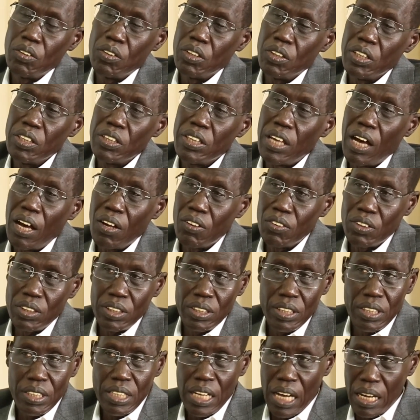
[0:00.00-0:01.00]

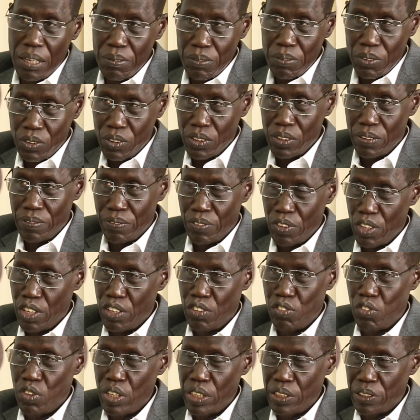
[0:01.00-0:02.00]
3,000 times the
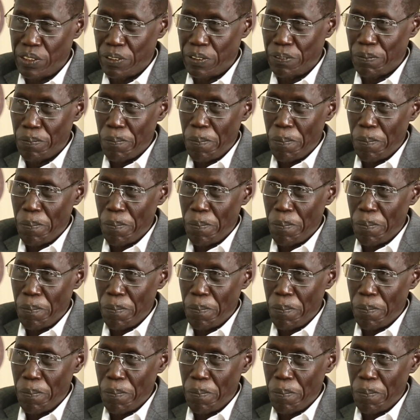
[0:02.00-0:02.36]
inflation.